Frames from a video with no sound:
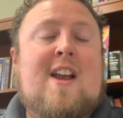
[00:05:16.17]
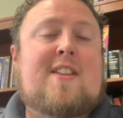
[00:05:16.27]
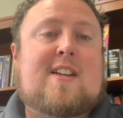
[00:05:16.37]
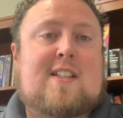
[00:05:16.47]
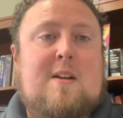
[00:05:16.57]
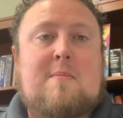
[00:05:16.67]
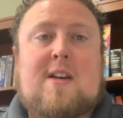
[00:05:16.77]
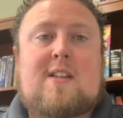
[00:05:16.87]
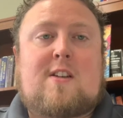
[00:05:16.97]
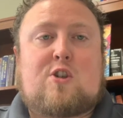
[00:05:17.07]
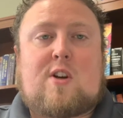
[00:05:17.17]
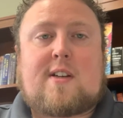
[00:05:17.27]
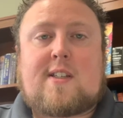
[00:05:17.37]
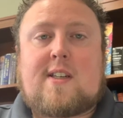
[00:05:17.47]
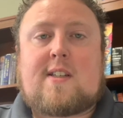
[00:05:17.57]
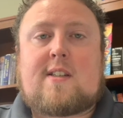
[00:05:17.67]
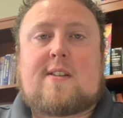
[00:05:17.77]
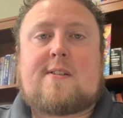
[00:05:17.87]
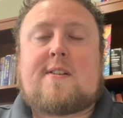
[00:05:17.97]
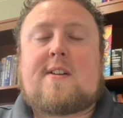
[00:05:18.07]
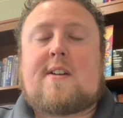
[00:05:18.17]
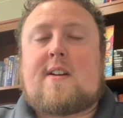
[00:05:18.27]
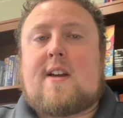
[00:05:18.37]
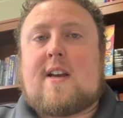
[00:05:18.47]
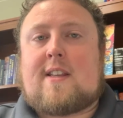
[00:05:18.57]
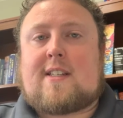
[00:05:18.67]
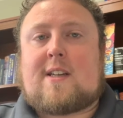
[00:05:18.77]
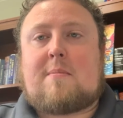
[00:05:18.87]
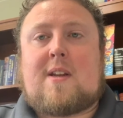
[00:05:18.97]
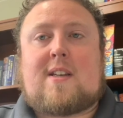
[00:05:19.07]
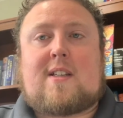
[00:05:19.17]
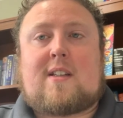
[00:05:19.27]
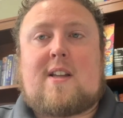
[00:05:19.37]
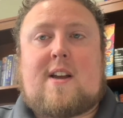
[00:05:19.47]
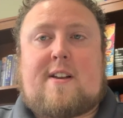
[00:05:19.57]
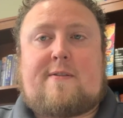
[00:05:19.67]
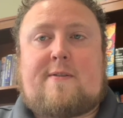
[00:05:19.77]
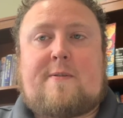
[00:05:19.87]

that's committed to justice and that's committed to love.